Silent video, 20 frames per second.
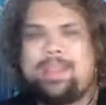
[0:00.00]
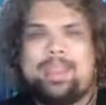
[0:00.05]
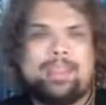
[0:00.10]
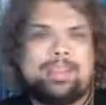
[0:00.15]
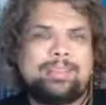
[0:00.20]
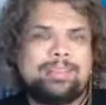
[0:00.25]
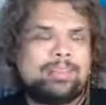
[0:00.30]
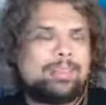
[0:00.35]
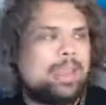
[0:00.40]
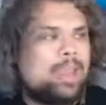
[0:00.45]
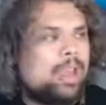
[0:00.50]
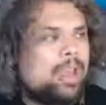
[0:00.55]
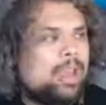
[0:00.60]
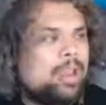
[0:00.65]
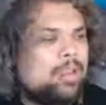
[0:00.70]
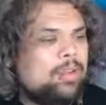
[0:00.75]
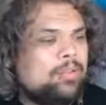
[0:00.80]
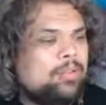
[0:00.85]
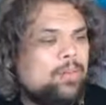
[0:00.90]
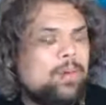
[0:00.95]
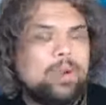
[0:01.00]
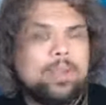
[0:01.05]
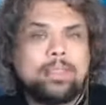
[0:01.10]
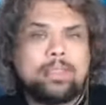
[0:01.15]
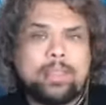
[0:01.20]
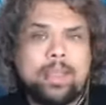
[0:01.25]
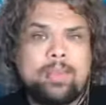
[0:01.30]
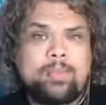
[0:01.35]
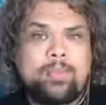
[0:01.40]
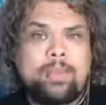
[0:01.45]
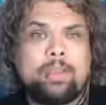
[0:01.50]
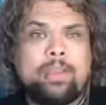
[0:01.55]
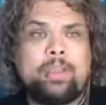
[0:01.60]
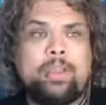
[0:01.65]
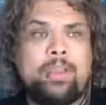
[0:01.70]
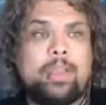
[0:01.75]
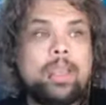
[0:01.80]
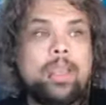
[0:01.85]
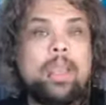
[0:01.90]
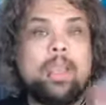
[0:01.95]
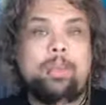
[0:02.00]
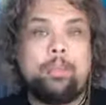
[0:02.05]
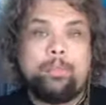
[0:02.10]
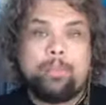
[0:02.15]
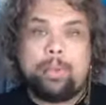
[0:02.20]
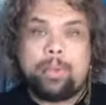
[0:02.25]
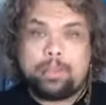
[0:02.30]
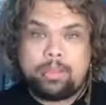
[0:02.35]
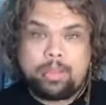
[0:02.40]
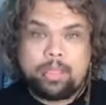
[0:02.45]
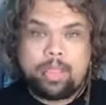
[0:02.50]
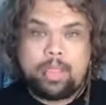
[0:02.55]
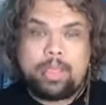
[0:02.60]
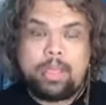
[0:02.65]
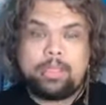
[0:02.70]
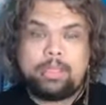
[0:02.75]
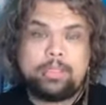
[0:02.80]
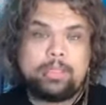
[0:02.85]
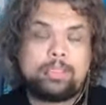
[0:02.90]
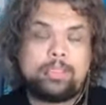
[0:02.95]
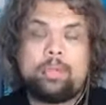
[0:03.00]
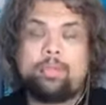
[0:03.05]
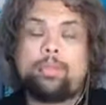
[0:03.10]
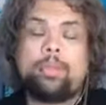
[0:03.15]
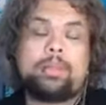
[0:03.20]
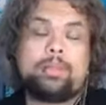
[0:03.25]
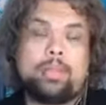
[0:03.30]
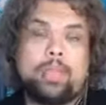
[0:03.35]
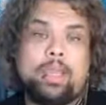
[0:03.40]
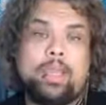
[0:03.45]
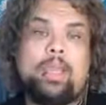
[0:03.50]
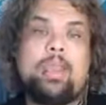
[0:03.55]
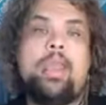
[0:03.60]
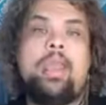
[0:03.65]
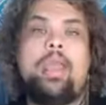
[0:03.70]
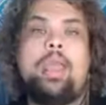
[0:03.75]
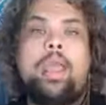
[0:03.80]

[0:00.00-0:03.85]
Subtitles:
It's $47. You get a booklet, a digital booklet,